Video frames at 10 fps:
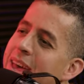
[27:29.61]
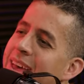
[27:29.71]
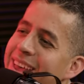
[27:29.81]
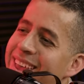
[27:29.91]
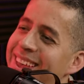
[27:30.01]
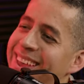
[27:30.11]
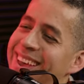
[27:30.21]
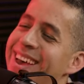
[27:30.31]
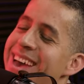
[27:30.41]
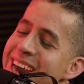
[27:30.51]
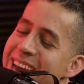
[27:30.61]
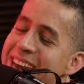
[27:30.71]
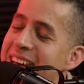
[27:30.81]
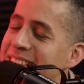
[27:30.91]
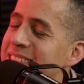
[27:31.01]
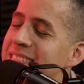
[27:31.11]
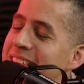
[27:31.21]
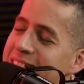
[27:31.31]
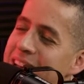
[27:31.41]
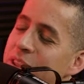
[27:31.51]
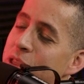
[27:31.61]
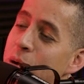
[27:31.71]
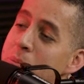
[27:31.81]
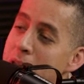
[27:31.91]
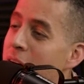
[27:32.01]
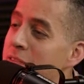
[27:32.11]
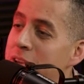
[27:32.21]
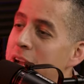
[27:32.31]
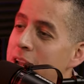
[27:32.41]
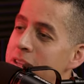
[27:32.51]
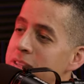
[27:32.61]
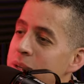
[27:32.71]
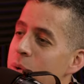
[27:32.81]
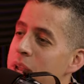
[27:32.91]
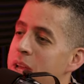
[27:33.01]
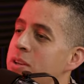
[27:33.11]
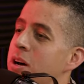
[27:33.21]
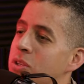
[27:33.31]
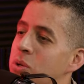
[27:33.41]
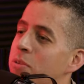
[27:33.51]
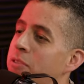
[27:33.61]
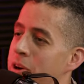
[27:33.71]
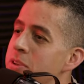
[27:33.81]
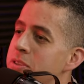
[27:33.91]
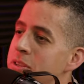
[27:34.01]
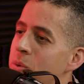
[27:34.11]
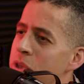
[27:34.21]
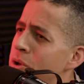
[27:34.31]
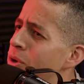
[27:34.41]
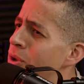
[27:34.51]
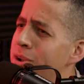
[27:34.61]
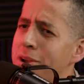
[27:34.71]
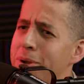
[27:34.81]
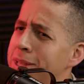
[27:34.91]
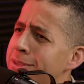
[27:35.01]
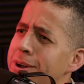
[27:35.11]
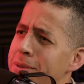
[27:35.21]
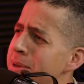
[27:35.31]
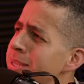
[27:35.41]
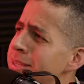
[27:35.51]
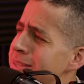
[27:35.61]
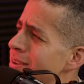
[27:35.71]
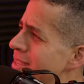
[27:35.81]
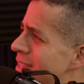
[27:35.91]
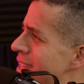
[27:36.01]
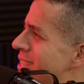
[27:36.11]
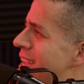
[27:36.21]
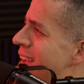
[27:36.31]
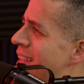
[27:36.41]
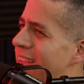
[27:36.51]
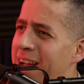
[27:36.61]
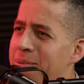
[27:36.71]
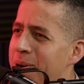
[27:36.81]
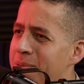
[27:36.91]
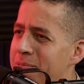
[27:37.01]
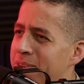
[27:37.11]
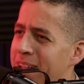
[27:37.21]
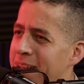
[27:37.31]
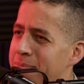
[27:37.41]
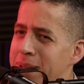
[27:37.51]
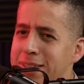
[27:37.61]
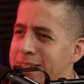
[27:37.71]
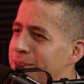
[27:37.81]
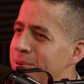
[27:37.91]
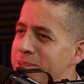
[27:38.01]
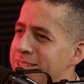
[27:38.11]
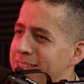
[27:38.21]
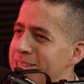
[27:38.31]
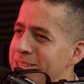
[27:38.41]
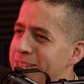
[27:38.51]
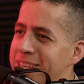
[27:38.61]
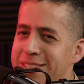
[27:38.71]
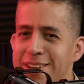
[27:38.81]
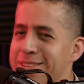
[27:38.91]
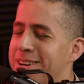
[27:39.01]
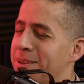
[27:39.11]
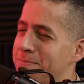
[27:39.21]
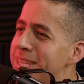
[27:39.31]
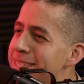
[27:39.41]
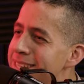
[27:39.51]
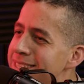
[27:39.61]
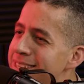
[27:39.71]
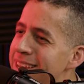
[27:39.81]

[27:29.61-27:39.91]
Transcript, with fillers: secret. And that's the thing that threw me off, in all honesty, when I talked to you first. When you're not really talking business, I was like, this guy, like, I'm coming for like a business coaching session, and he's not talking business.